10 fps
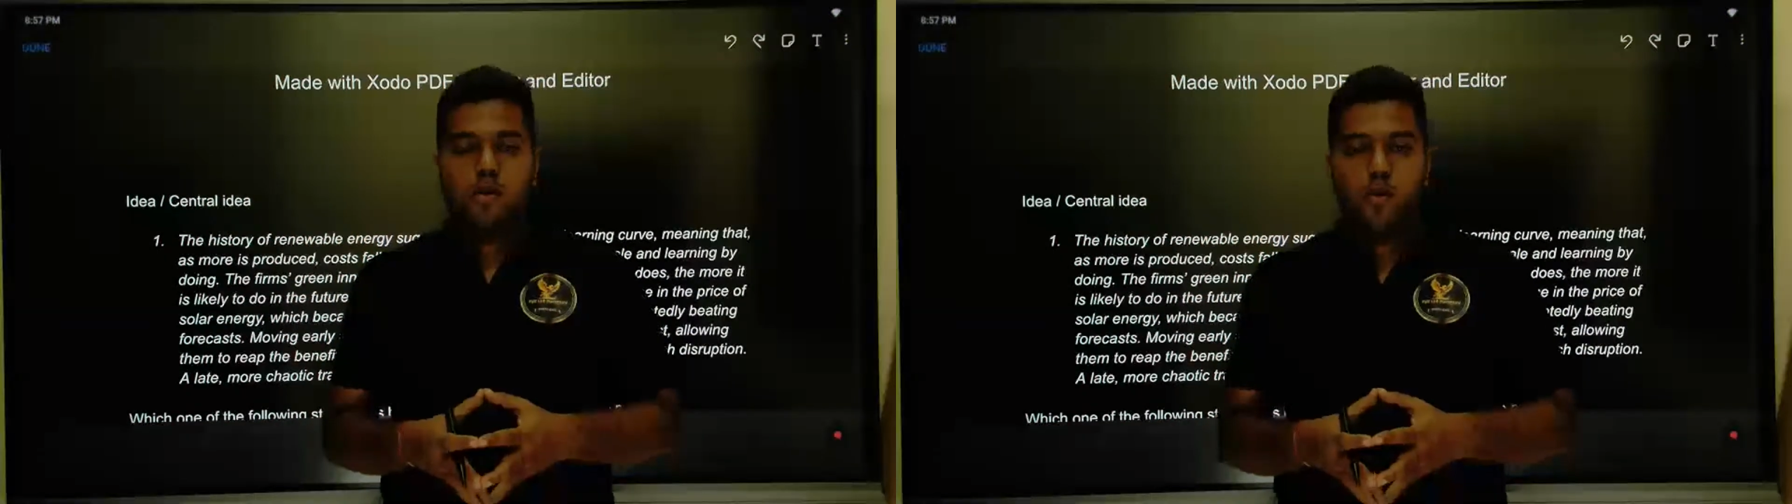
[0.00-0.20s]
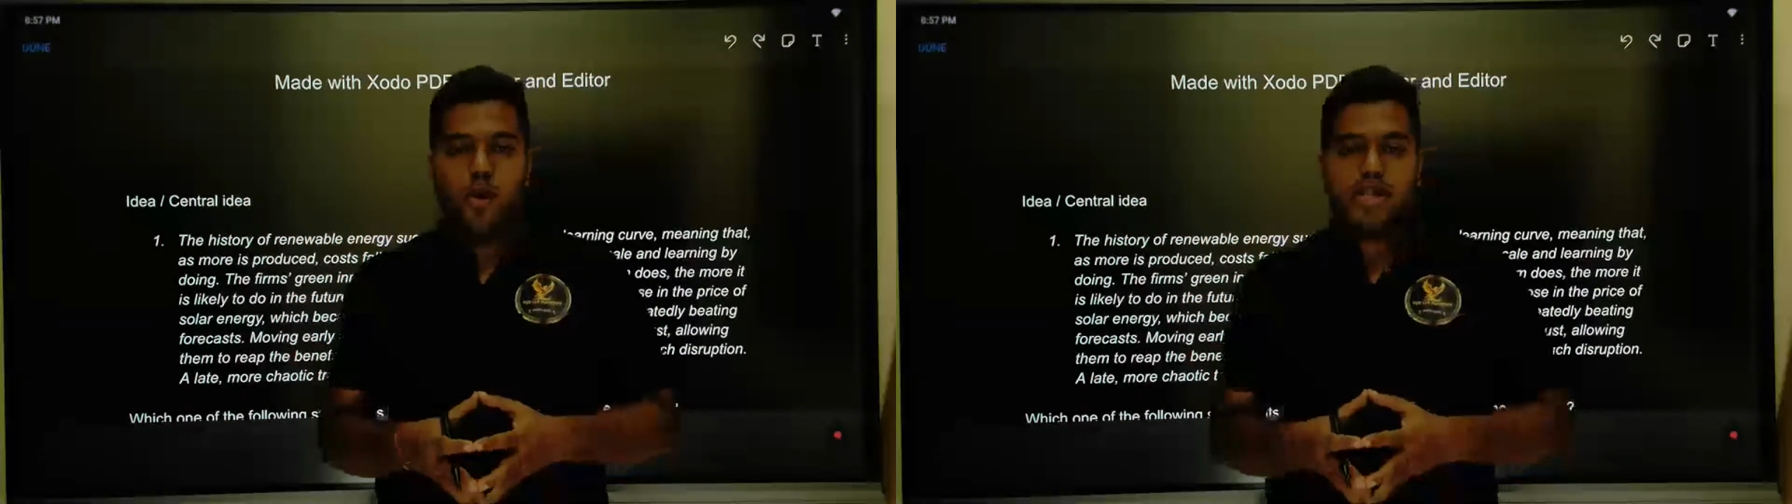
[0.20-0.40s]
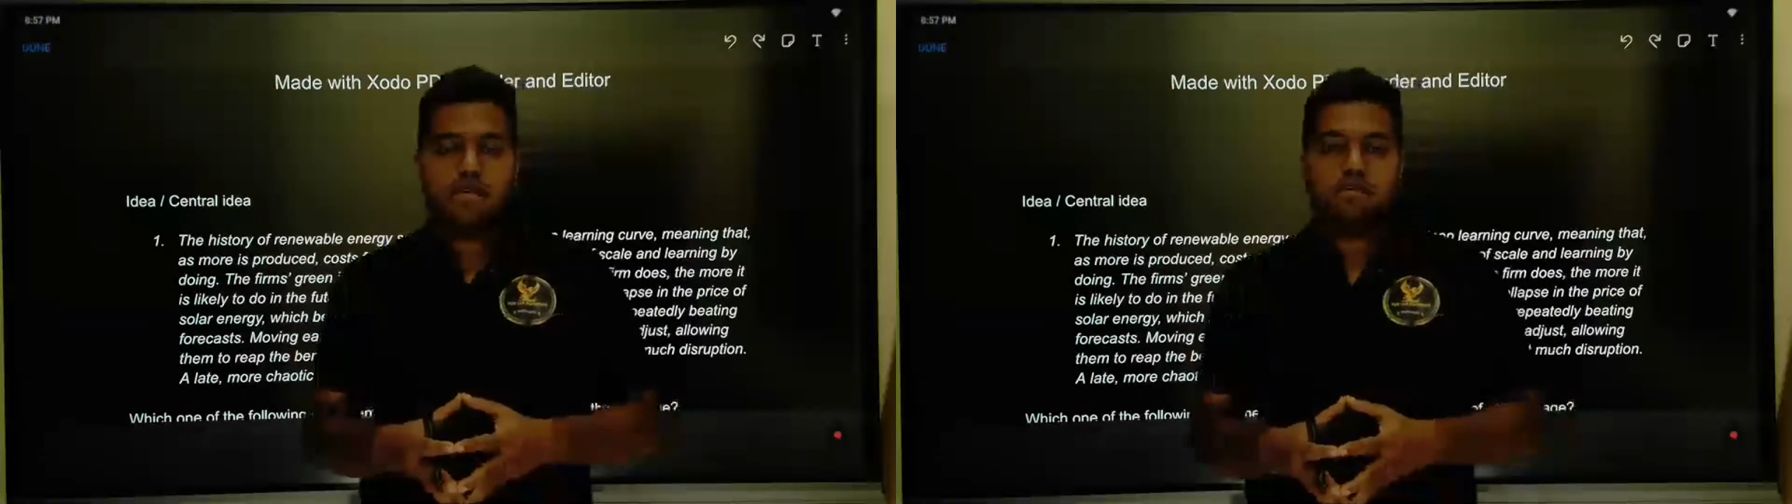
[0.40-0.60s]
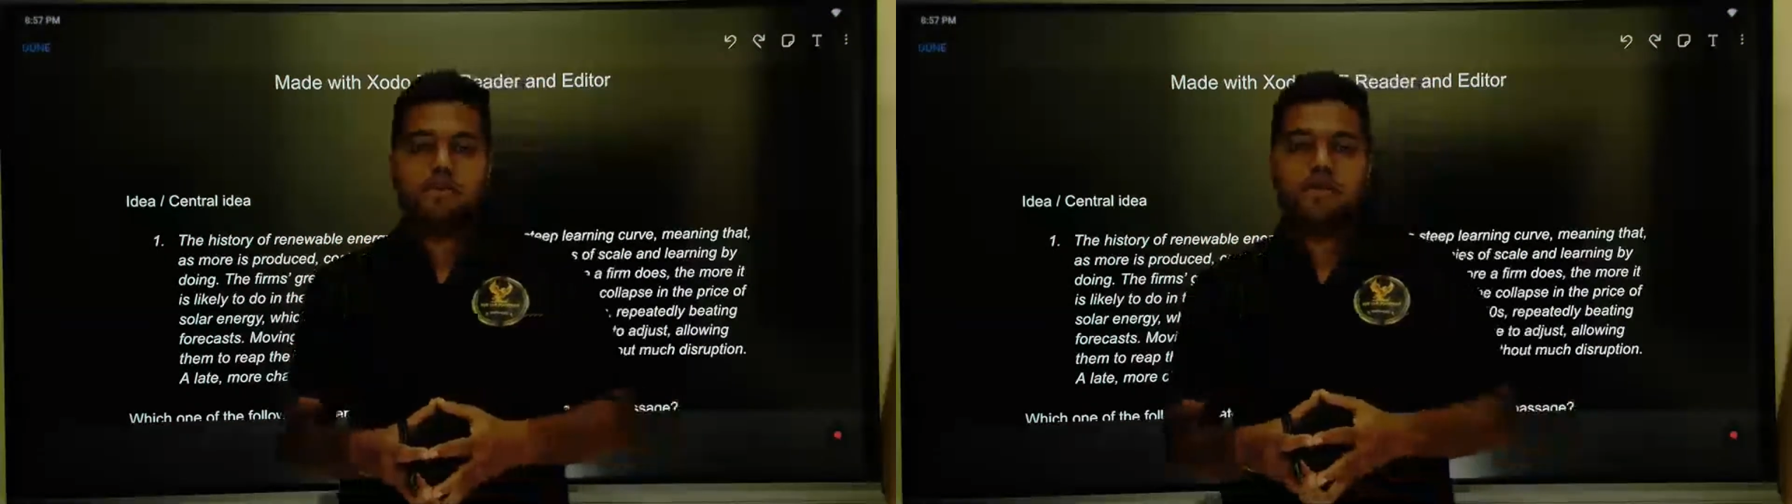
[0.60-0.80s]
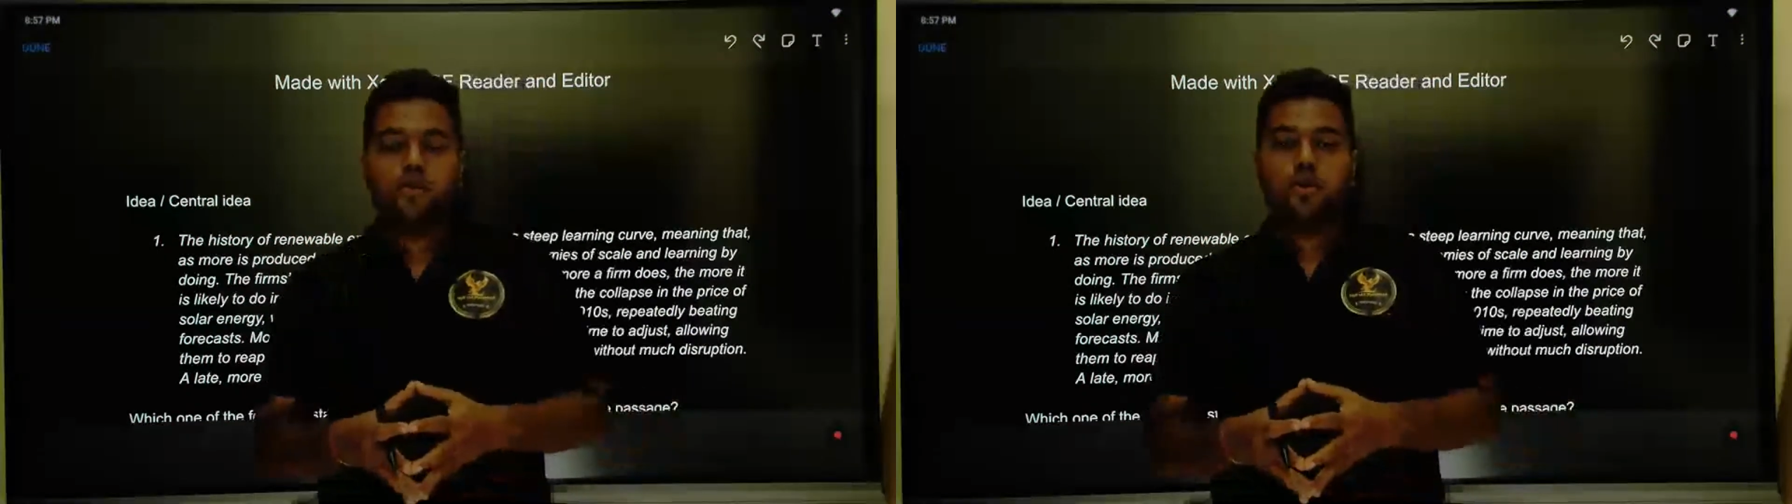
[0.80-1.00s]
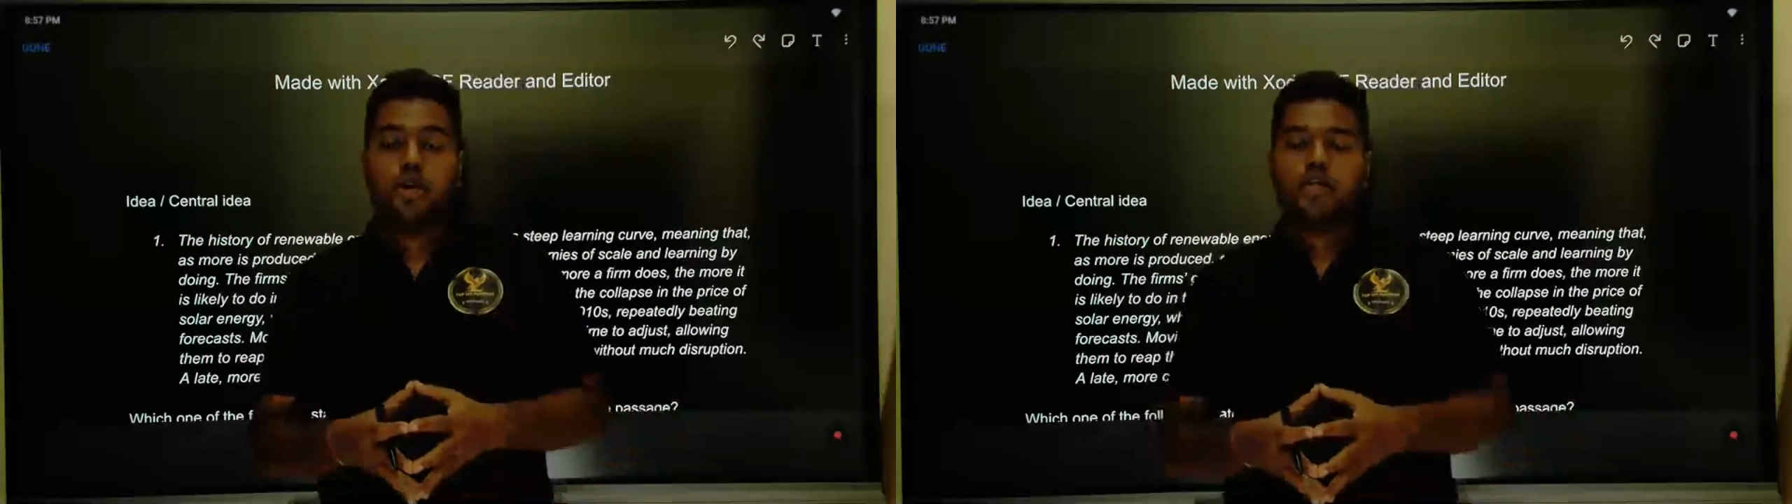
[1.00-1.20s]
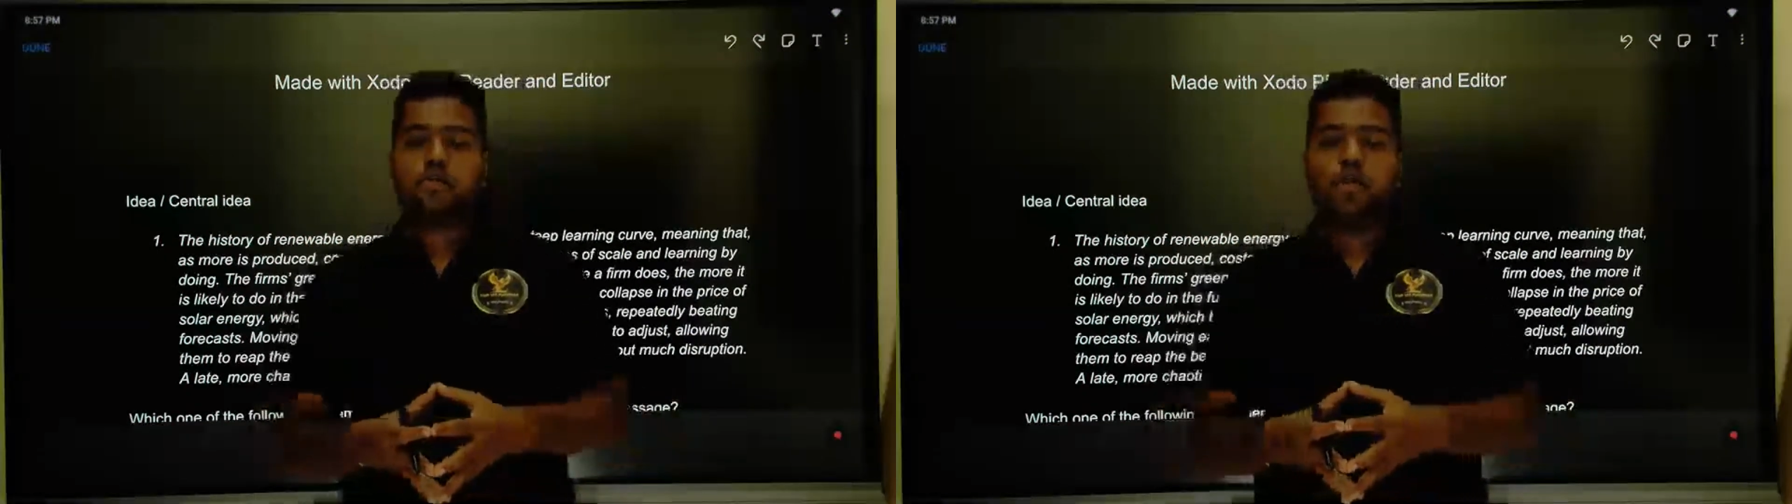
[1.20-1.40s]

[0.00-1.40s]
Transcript: Welcome to today's